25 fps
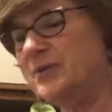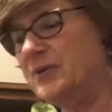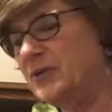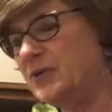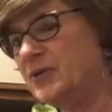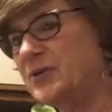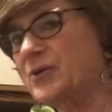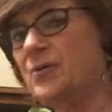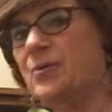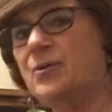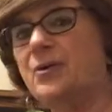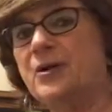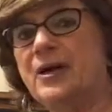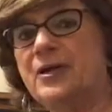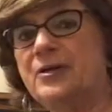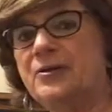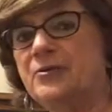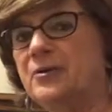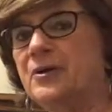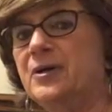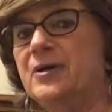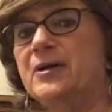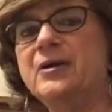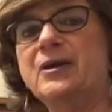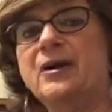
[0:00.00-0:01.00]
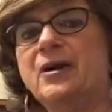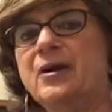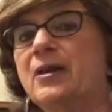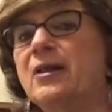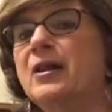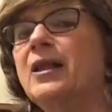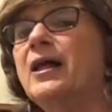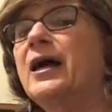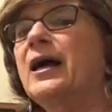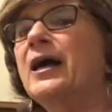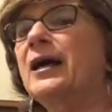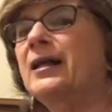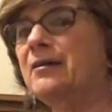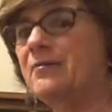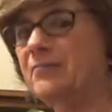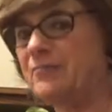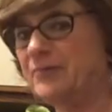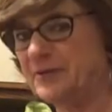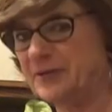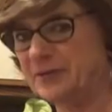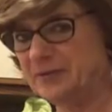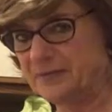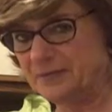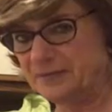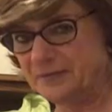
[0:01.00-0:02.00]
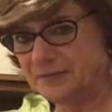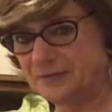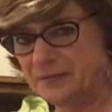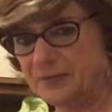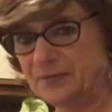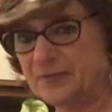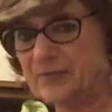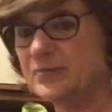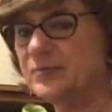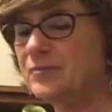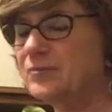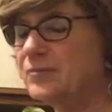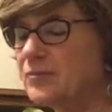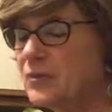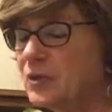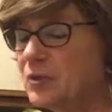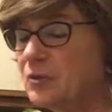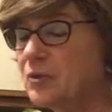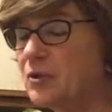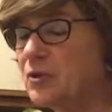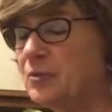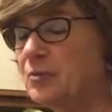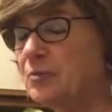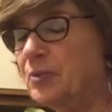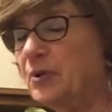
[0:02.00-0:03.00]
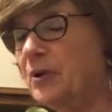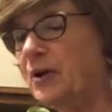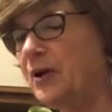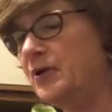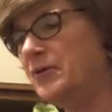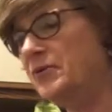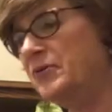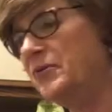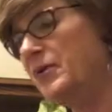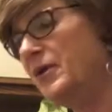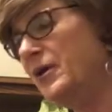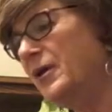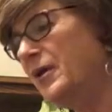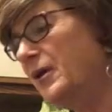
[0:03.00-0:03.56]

so I drink a lot of it. It was a good price.